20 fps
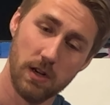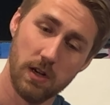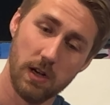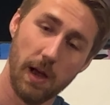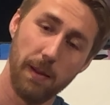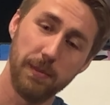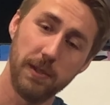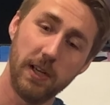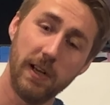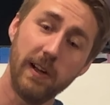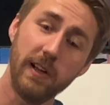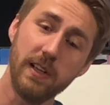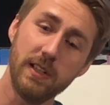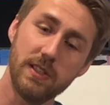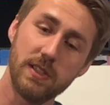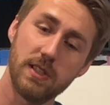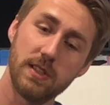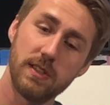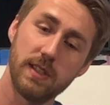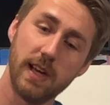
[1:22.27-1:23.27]
I'm
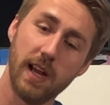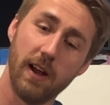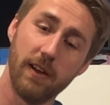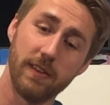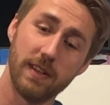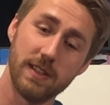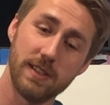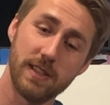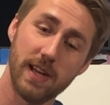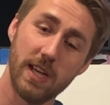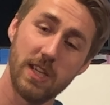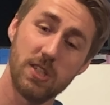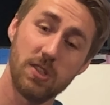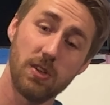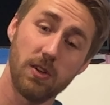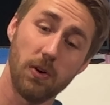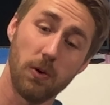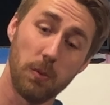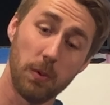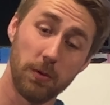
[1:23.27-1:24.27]
curious to see how this
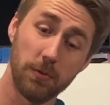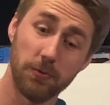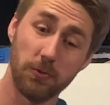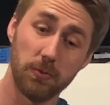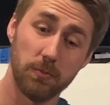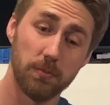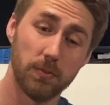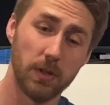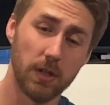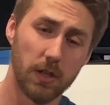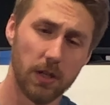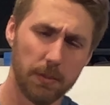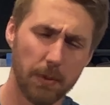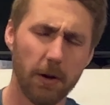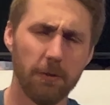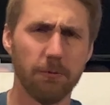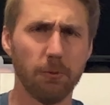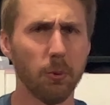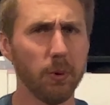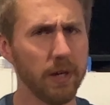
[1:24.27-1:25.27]
tastes almost
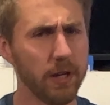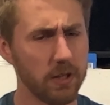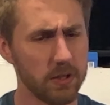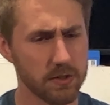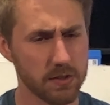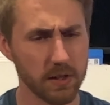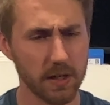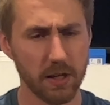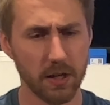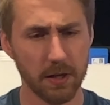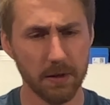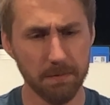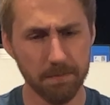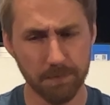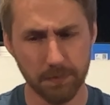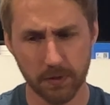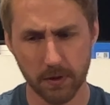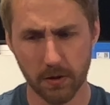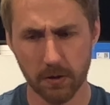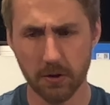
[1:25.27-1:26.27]
about 4 years later.
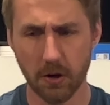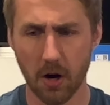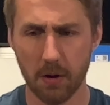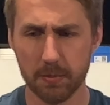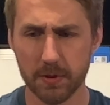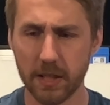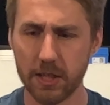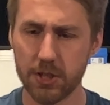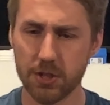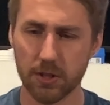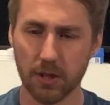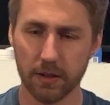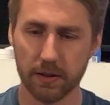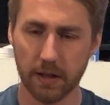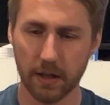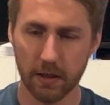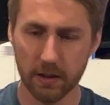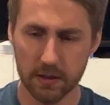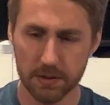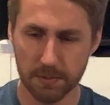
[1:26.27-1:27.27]
A little carbonation on
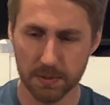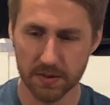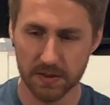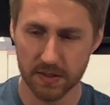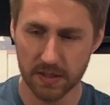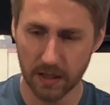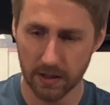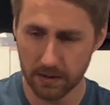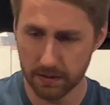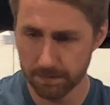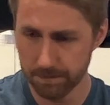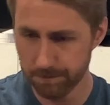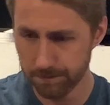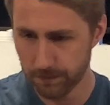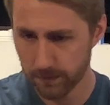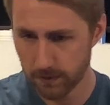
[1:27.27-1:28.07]
there. It's been sitting.